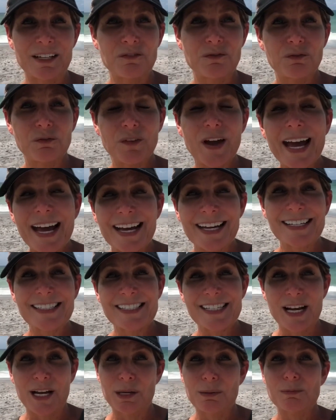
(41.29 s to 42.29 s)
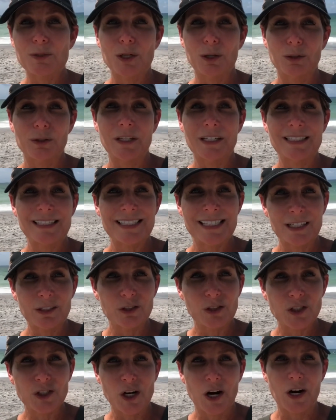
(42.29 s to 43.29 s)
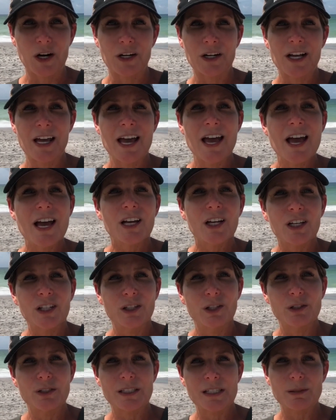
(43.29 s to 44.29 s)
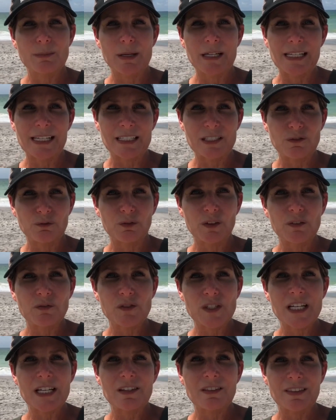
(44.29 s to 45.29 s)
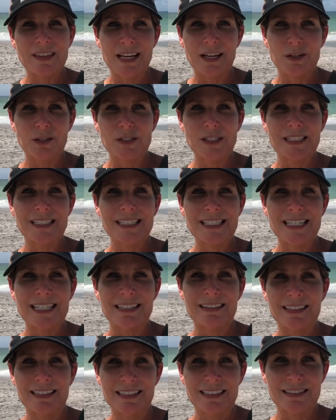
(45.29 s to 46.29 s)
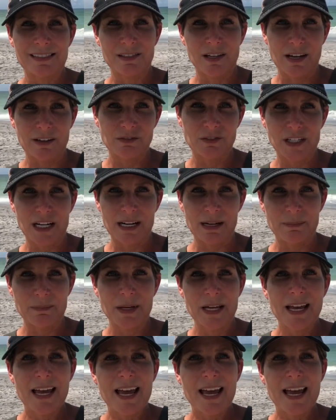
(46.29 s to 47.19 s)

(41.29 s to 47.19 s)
In fact, I am told that a single shark could lose as many as 50,000 teeth in its lifetime.